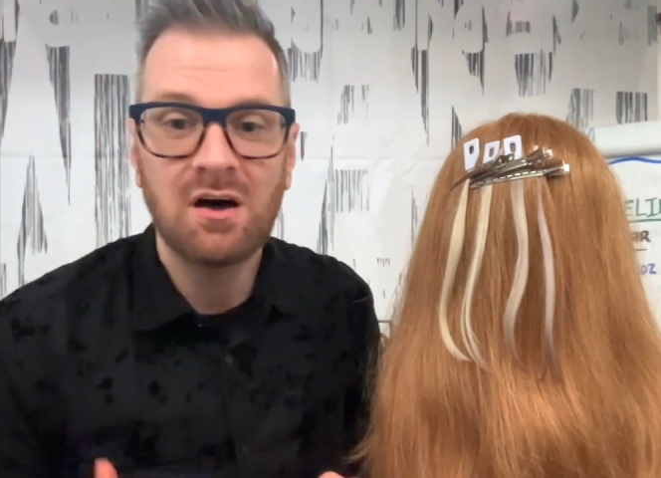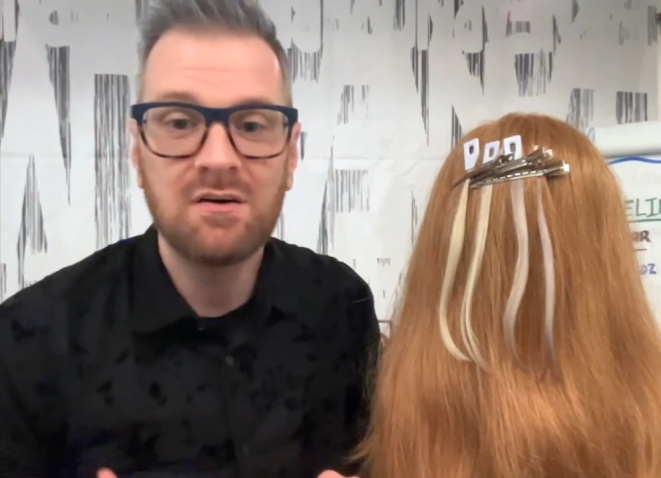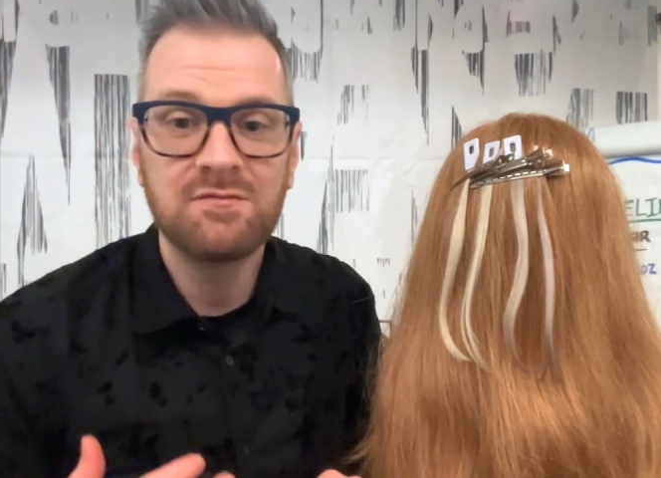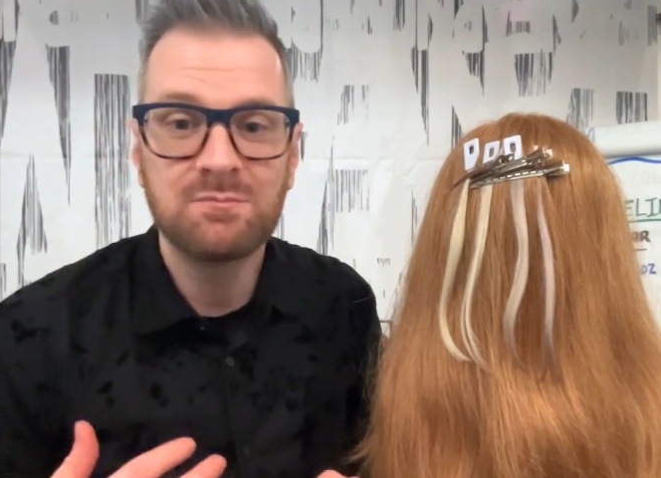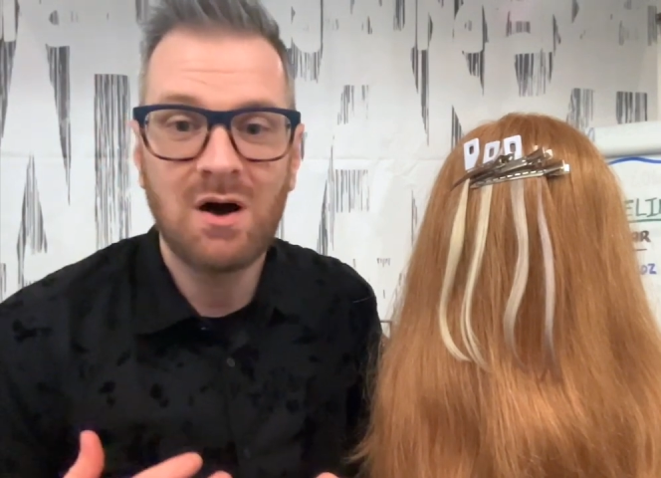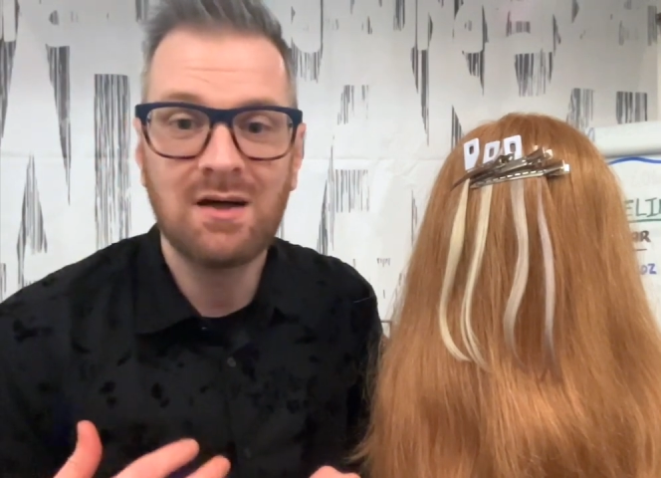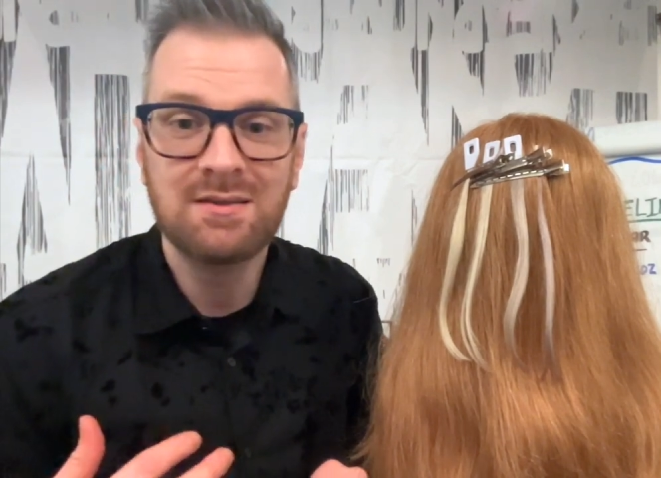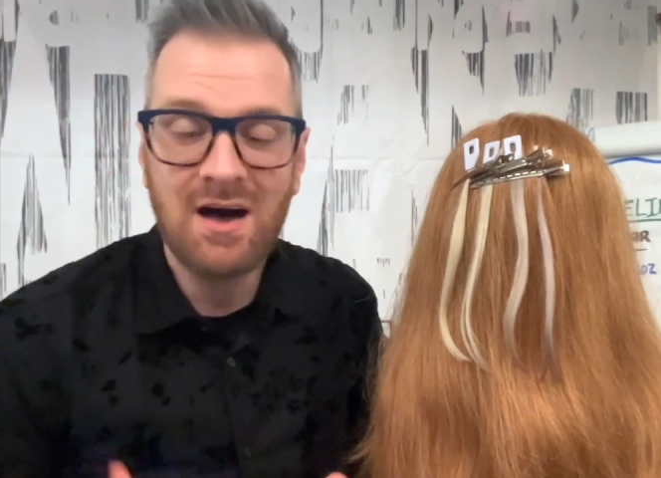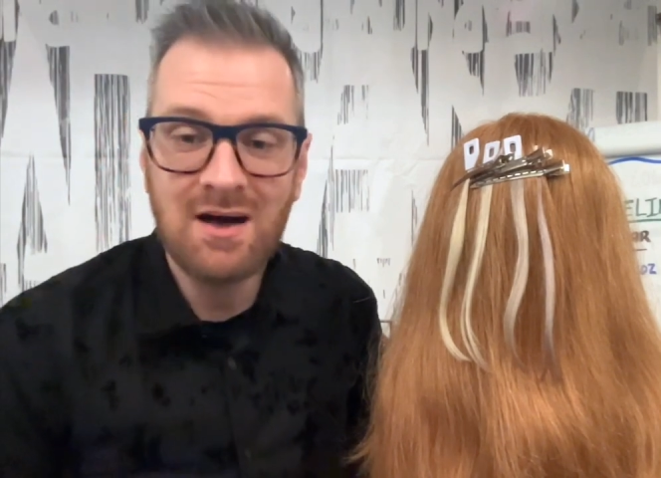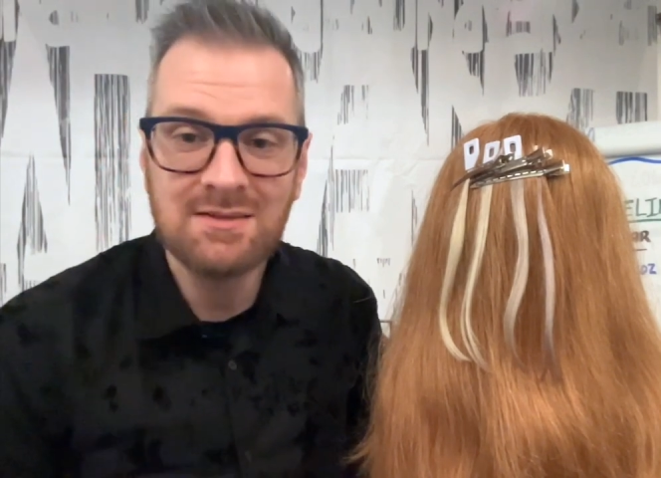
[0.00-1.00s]
of my
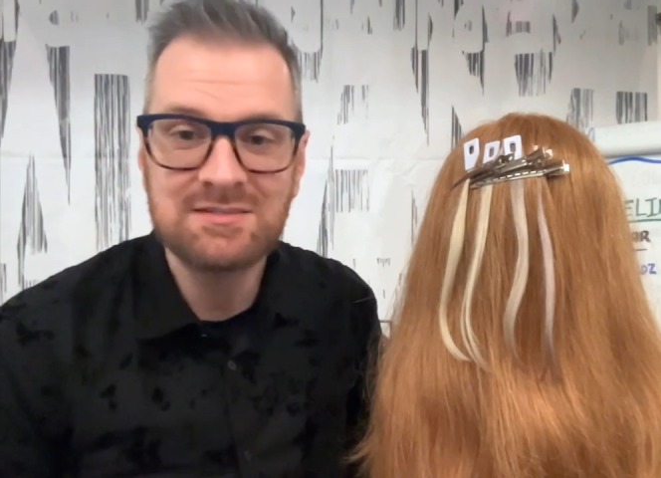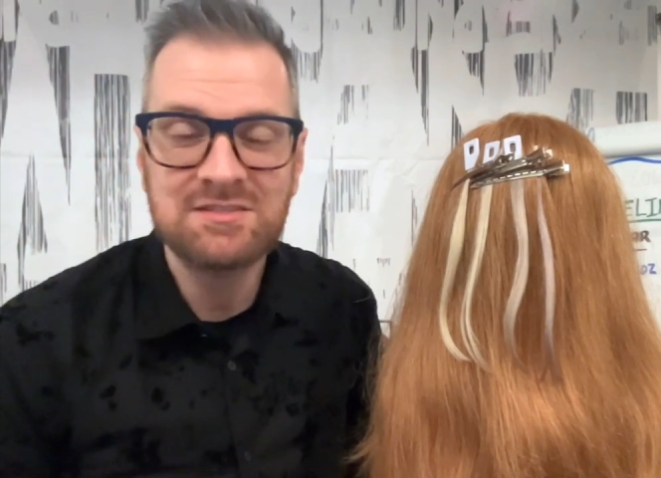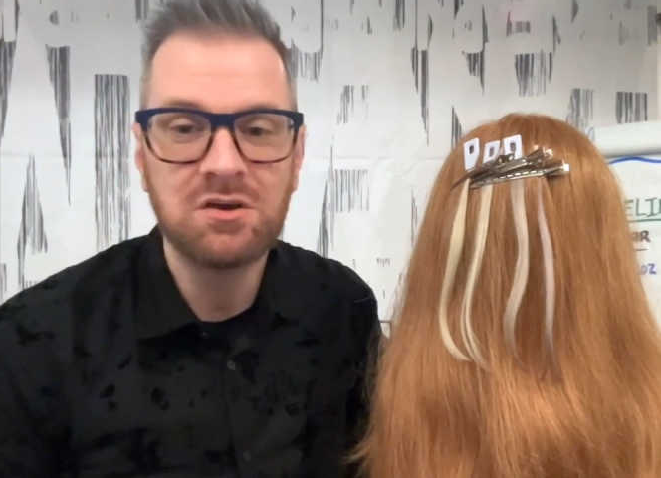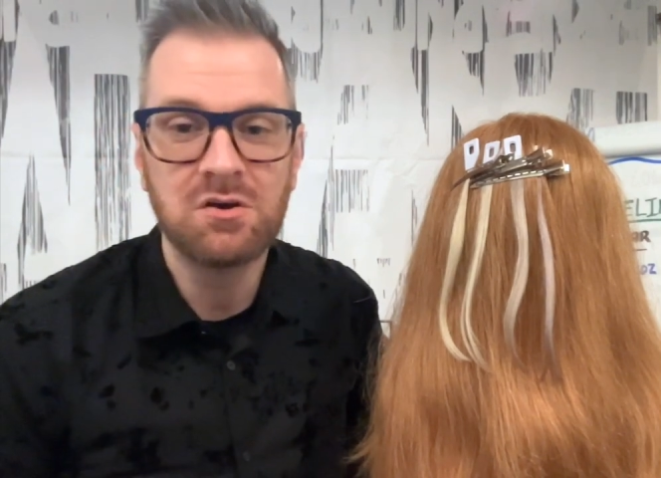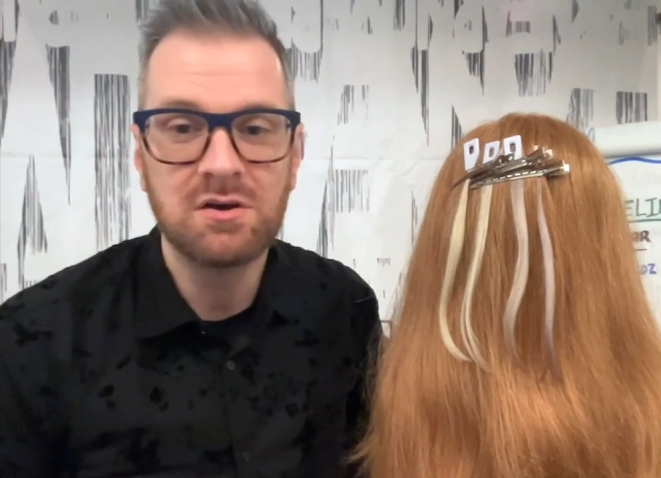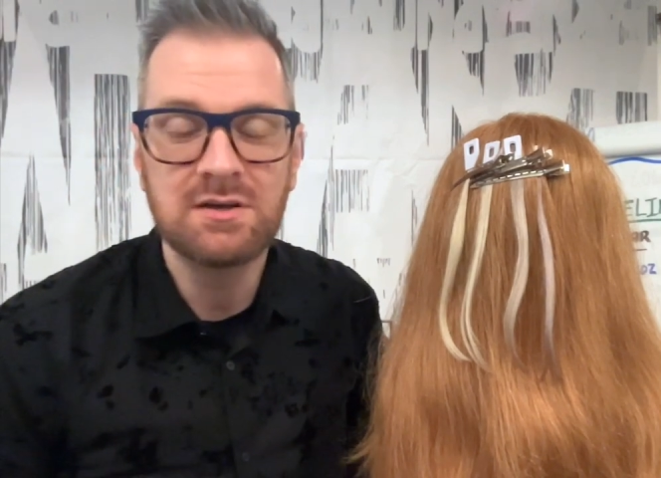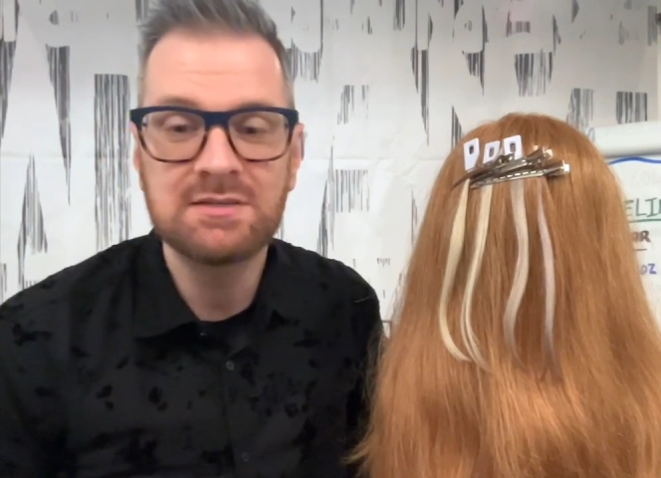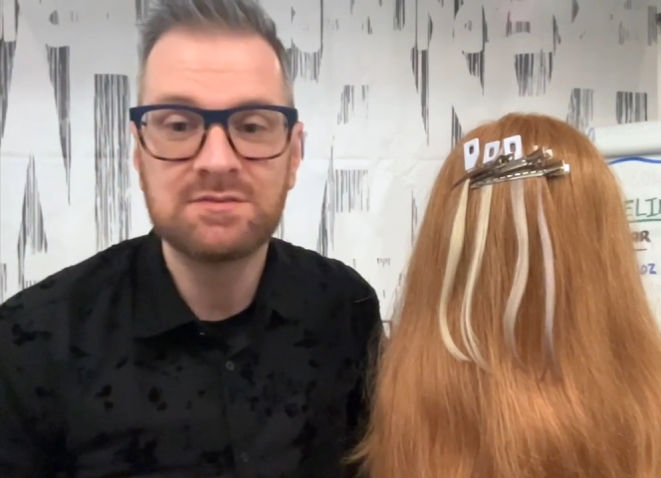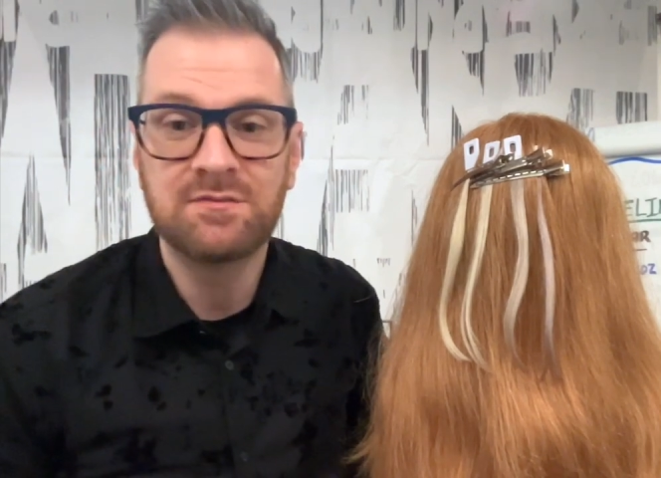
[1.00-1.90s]
9 series